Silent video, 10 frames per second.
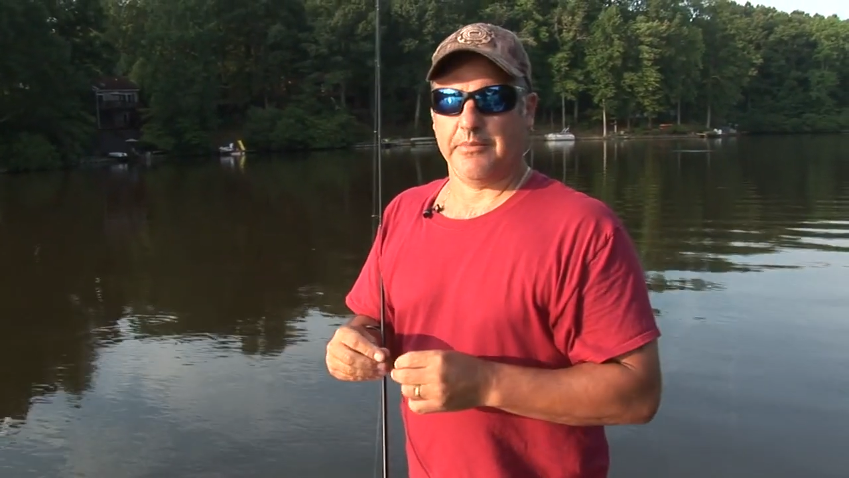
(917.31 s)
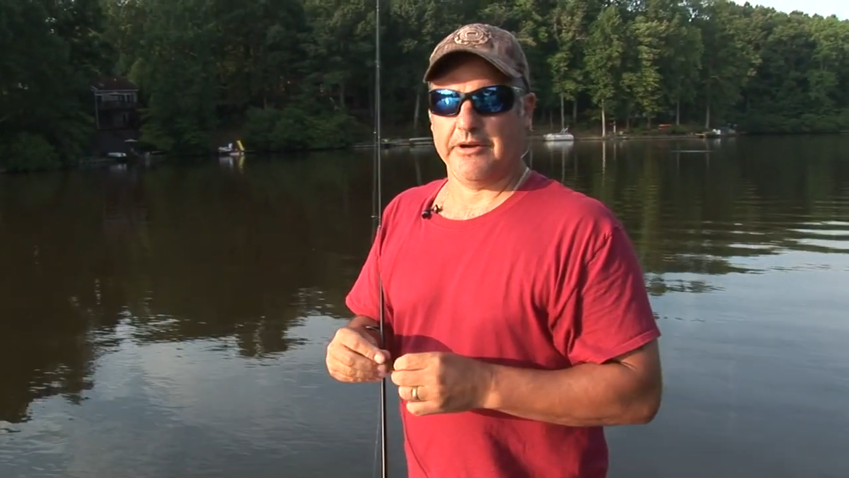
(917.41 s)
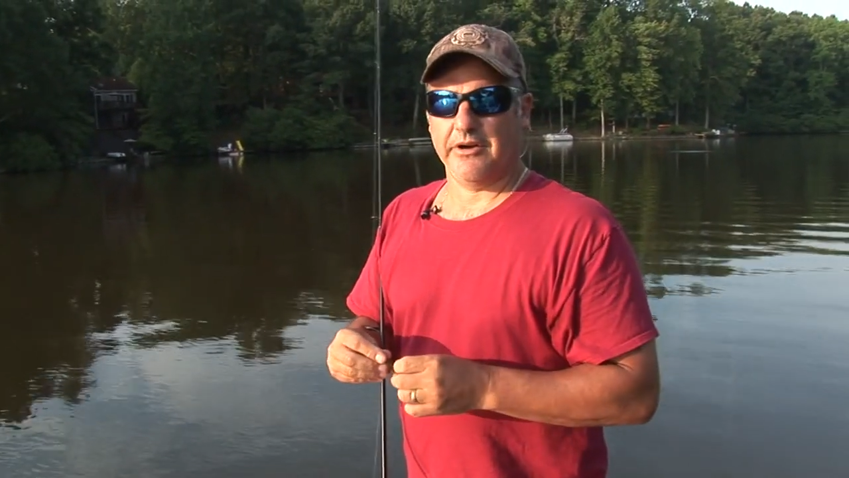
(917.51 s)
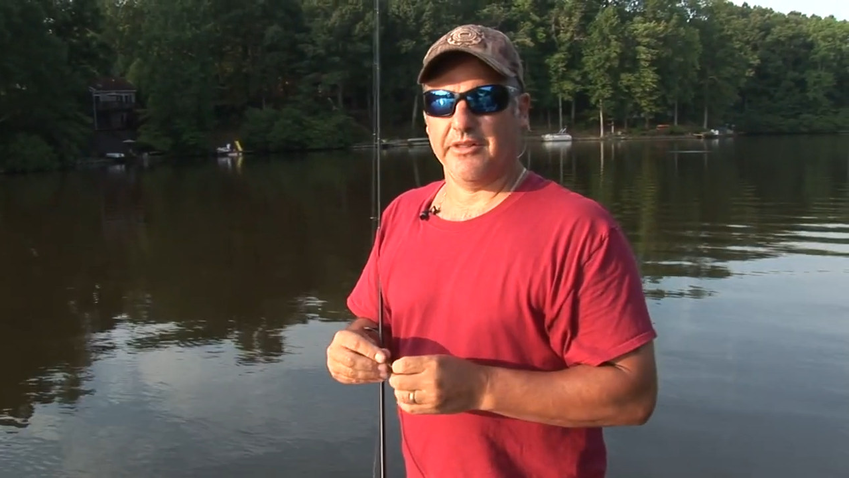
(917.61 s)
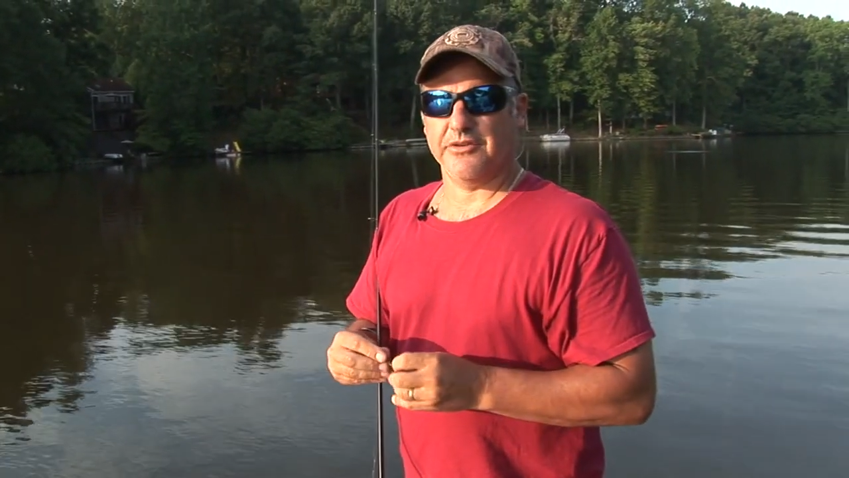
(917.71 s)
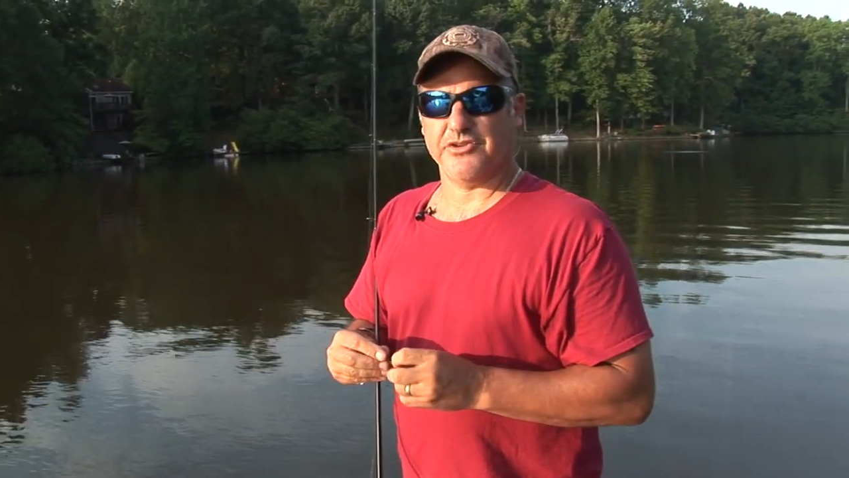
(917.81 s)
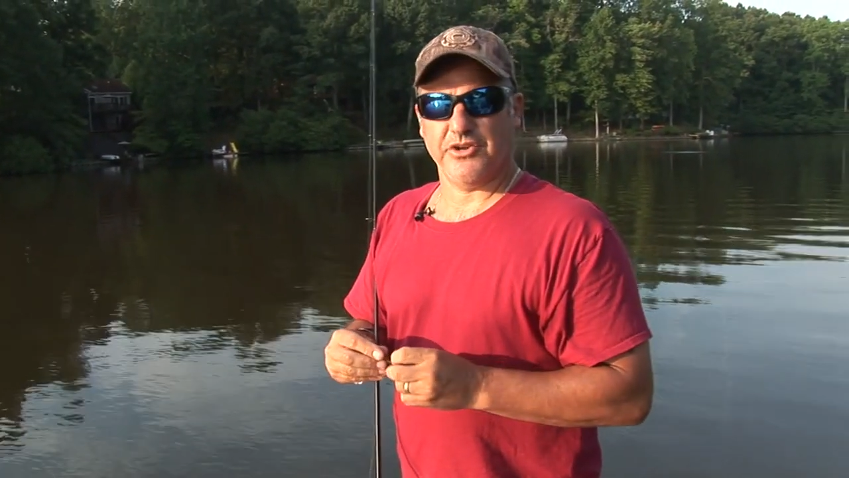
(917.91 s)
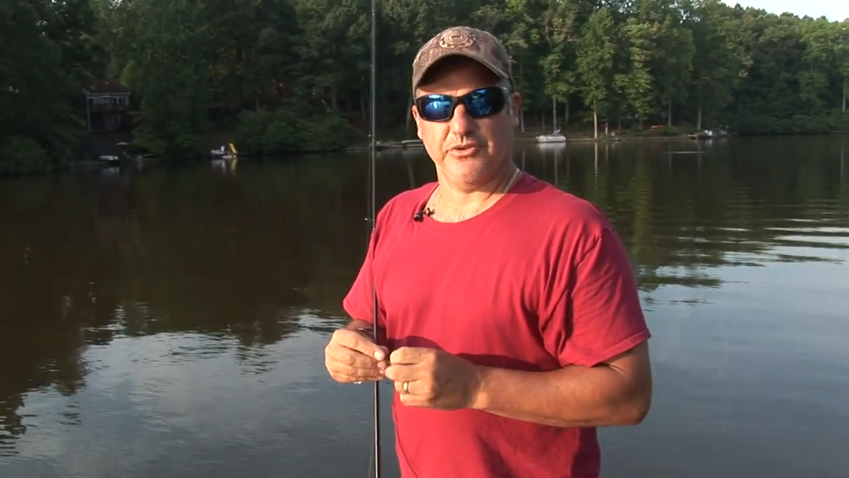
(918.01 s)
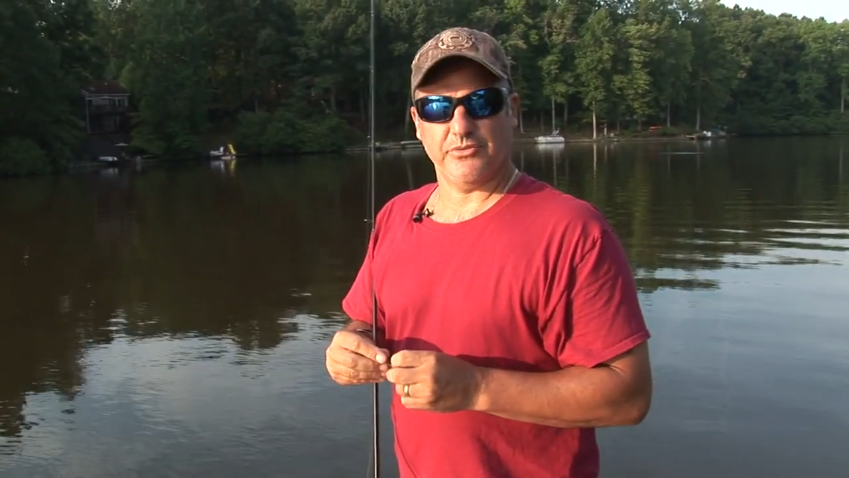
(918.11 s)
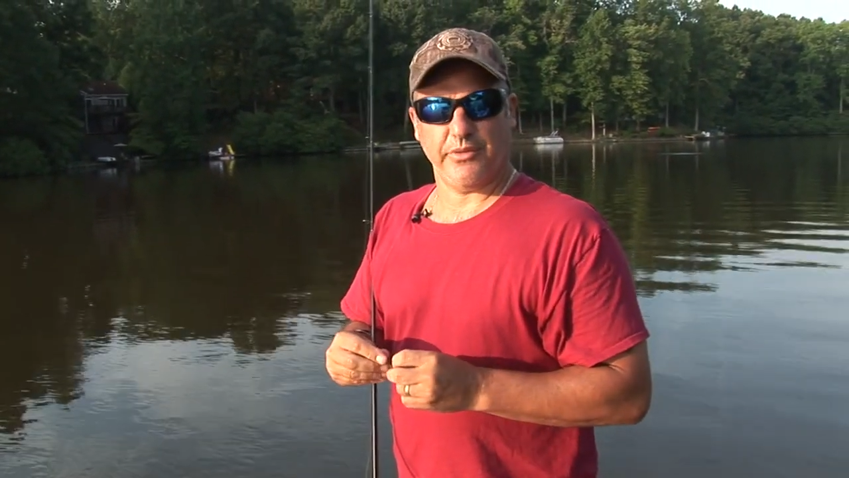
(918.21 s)
my other
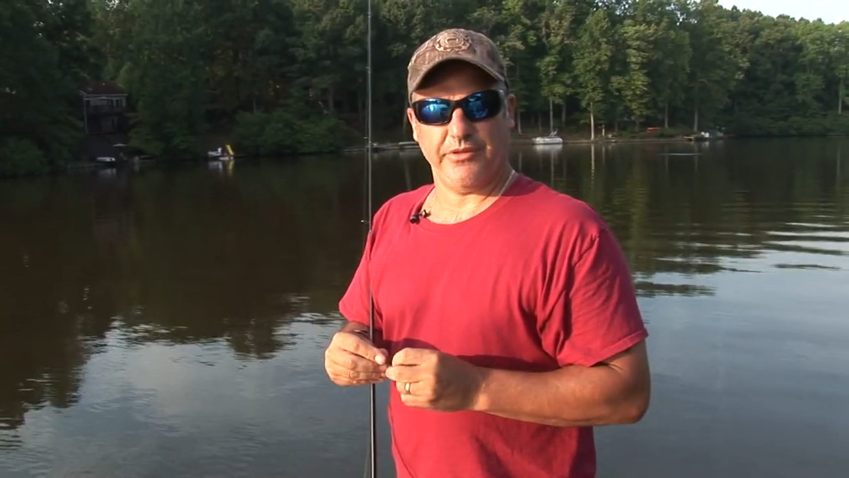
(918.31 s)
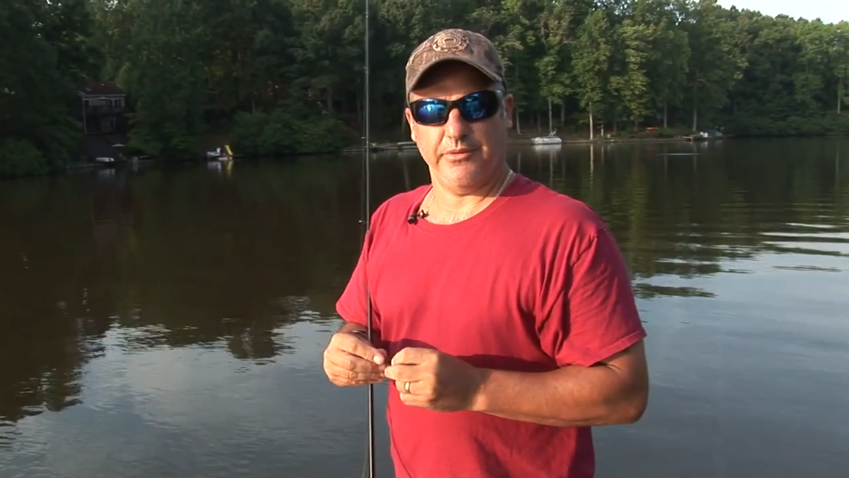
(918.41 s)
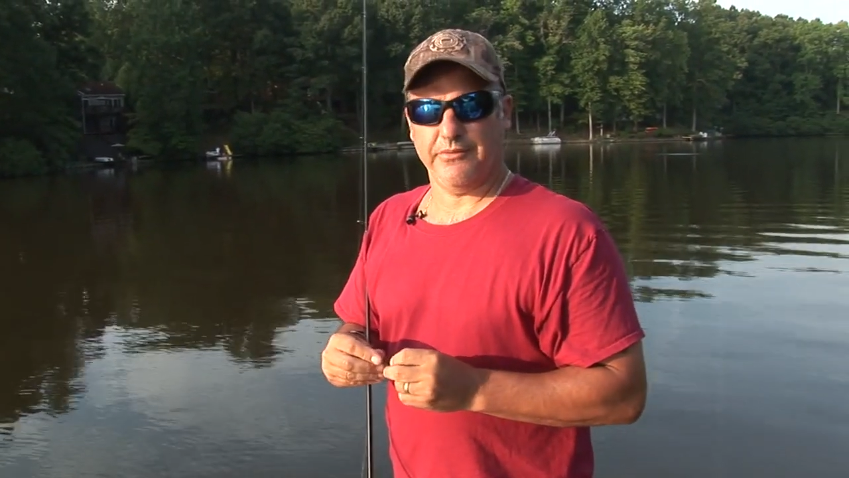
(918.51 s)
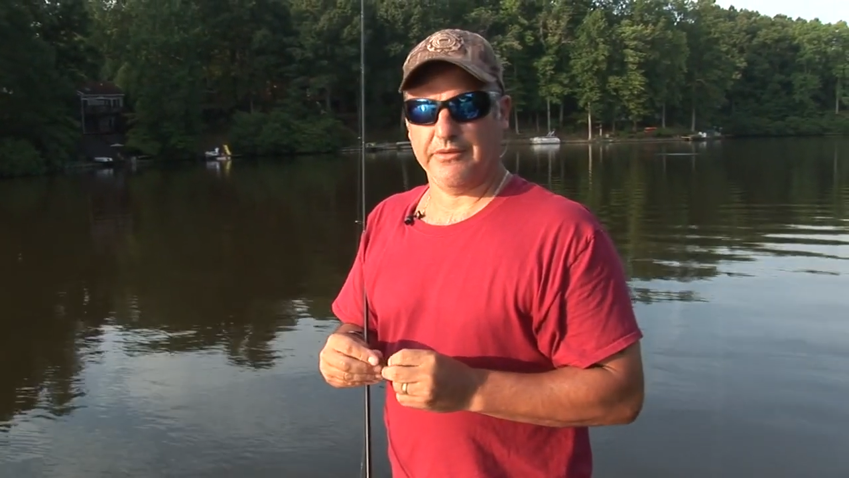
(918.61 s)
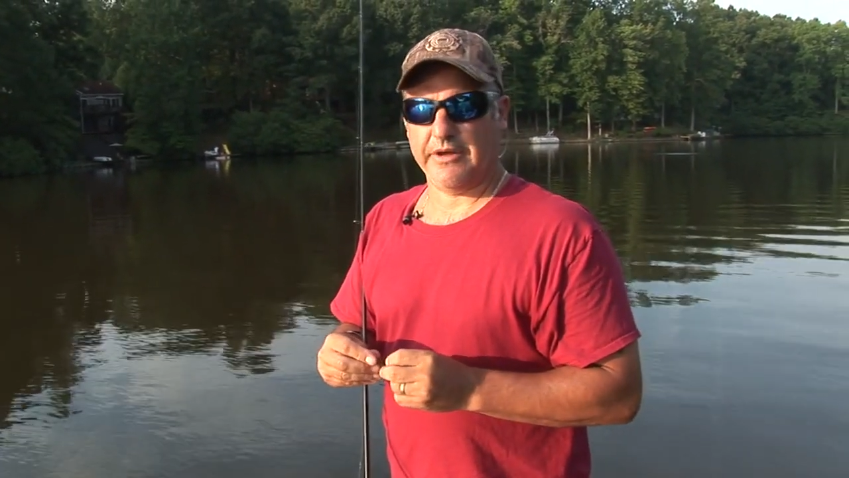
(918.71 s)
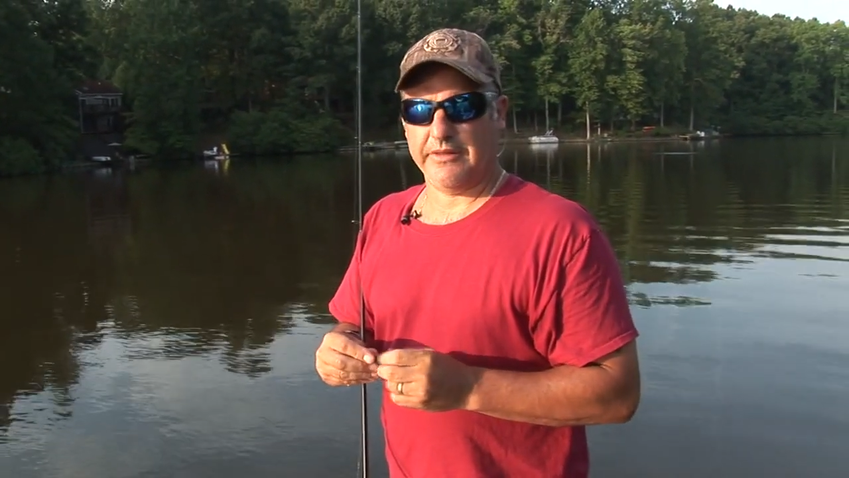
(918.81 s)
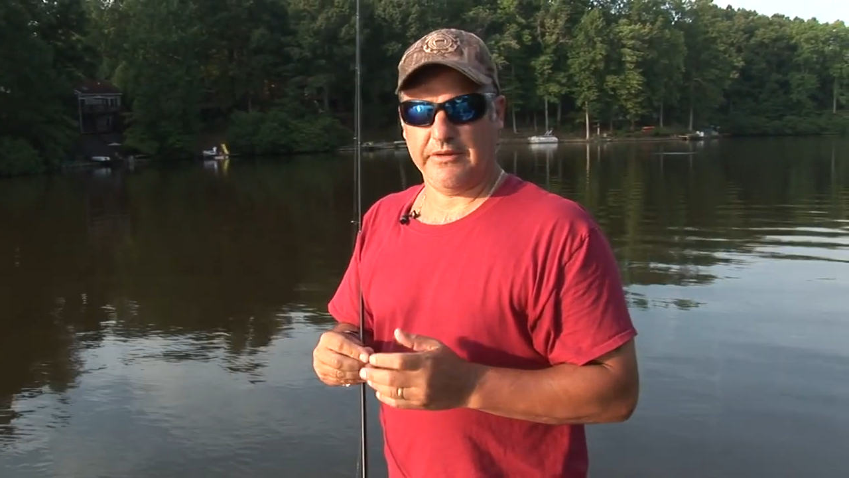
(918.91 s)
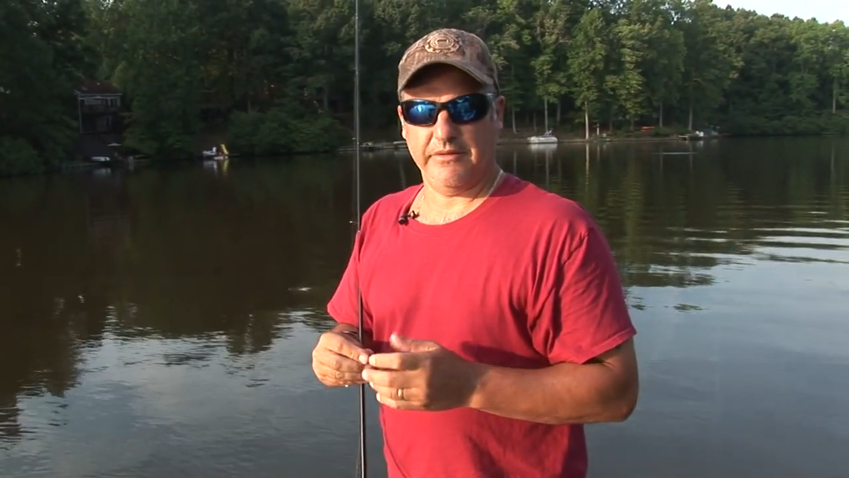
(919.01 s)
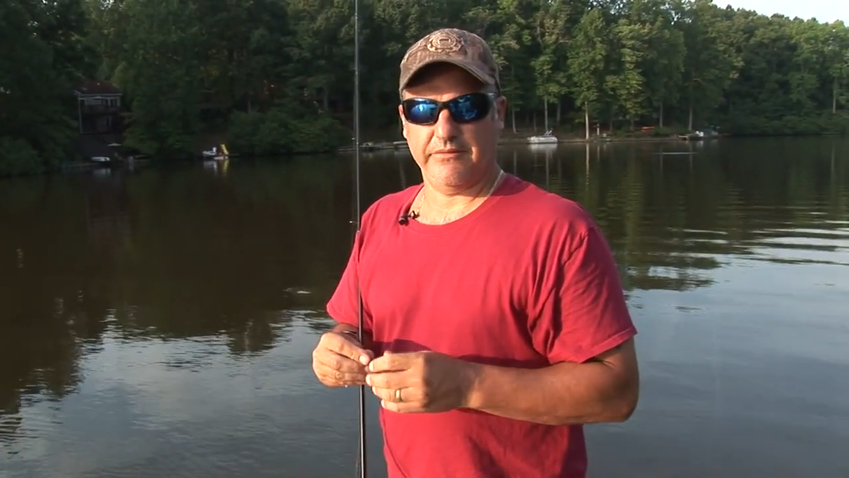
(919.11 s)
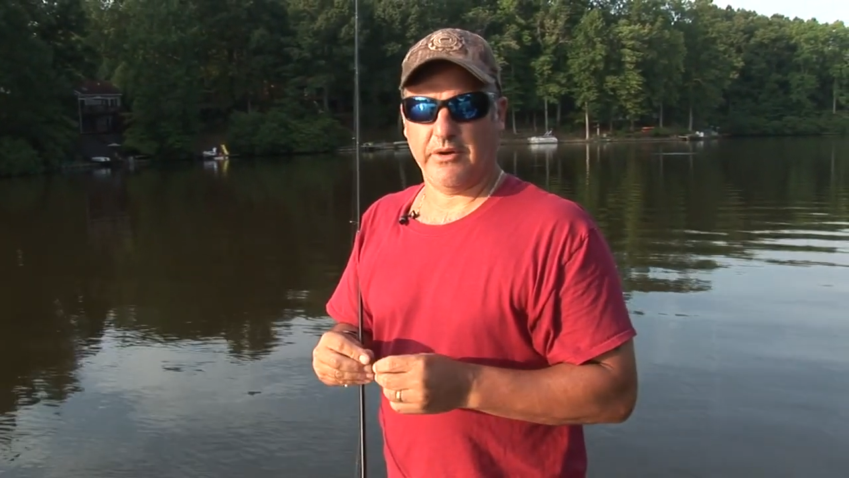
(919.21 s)
shows with you that you've